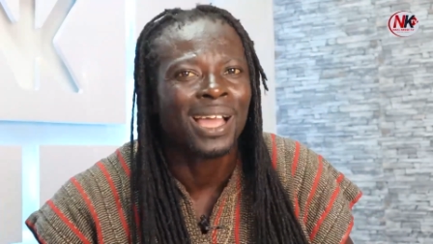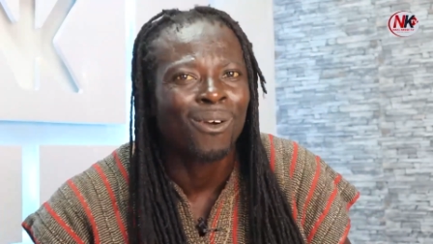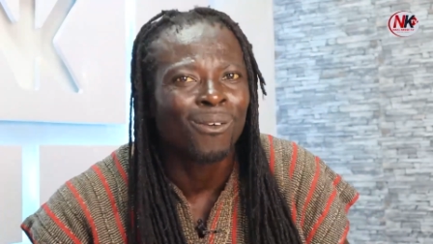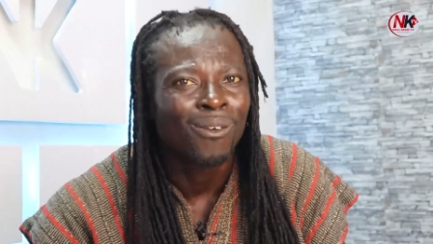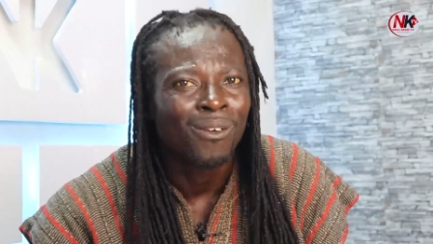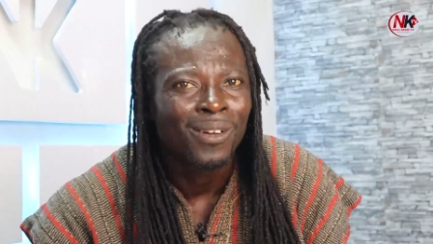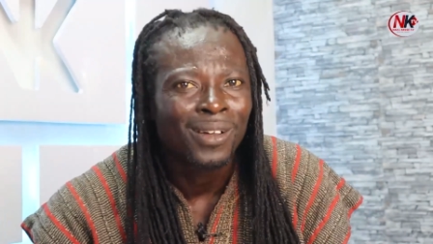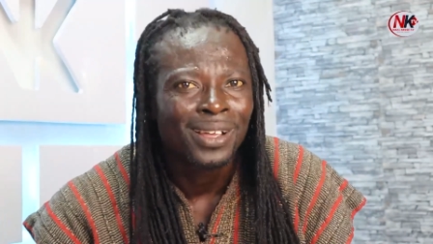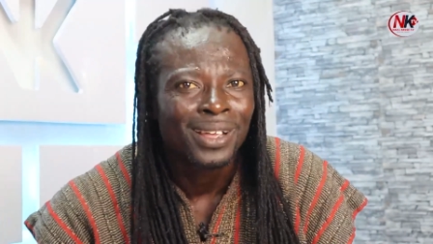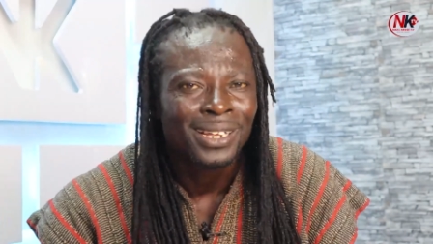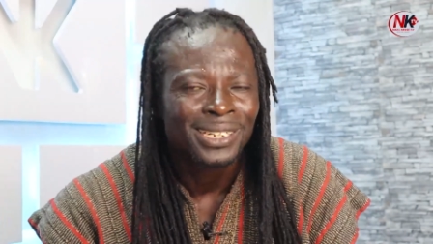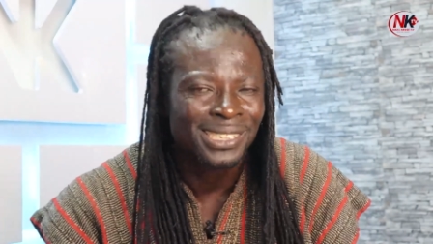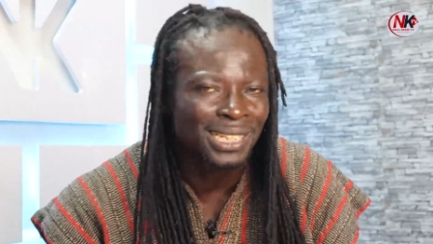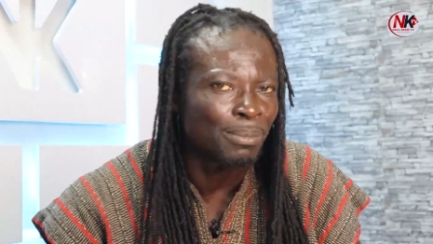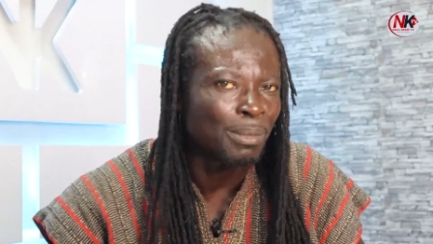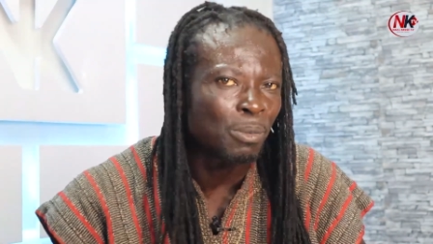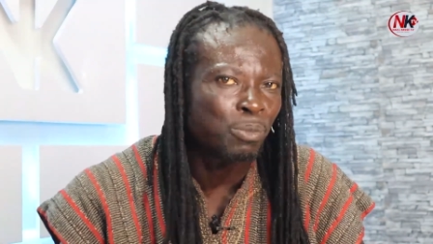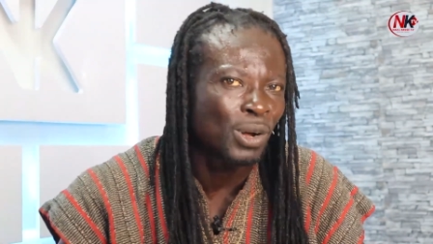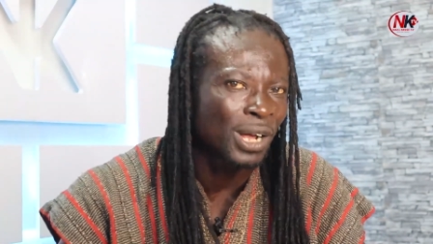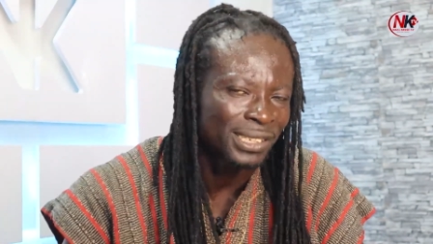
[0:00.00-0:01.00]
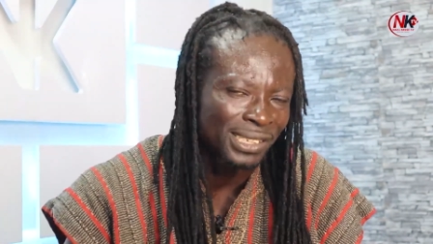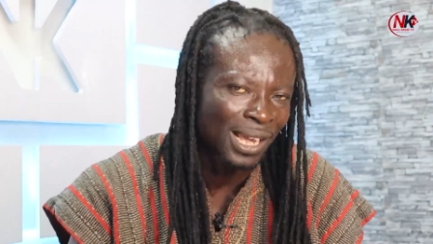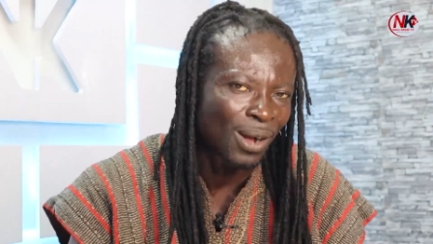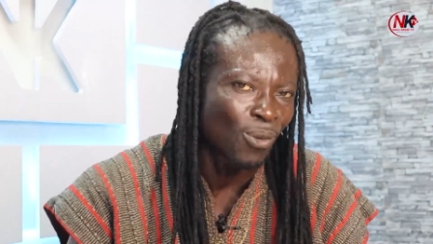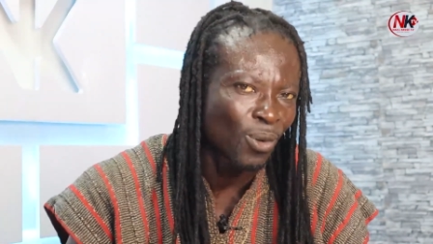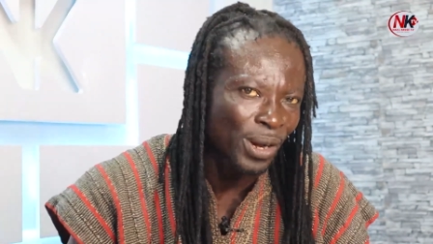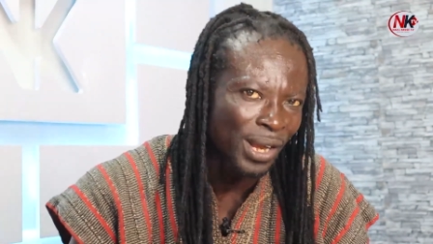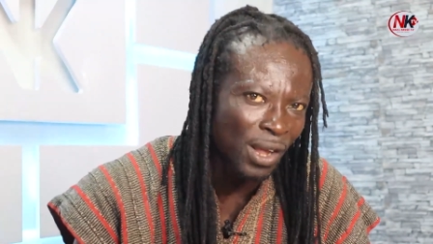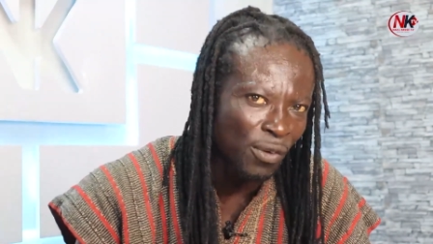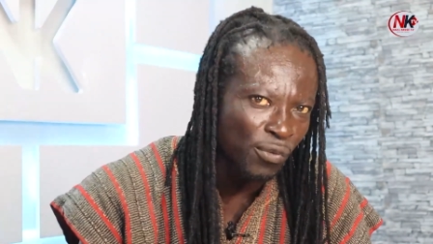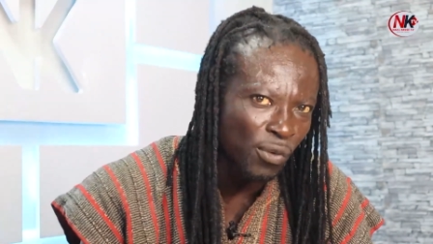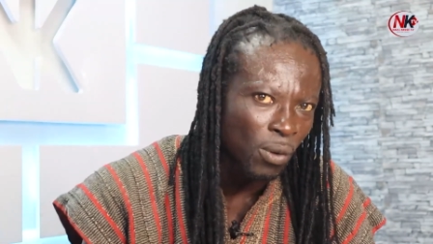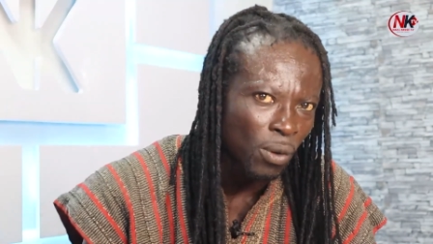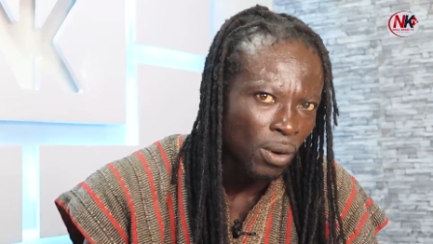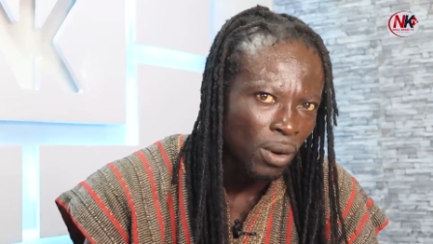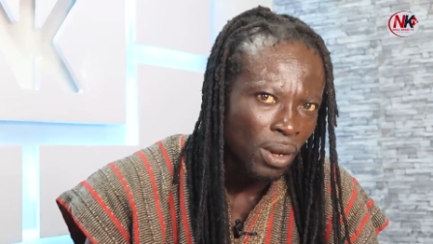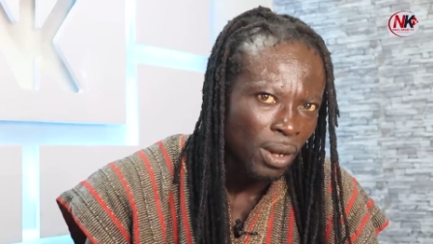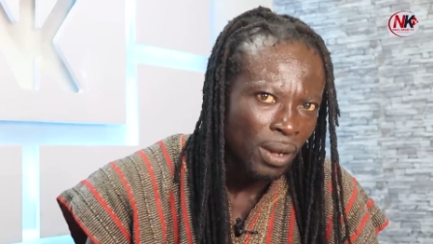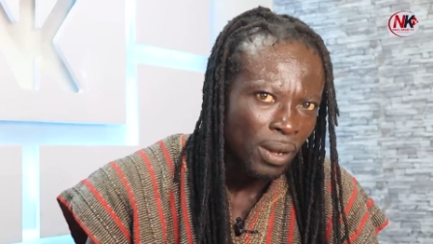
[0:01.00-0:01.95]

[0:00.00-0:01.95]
Yao, send me brass out for therefore.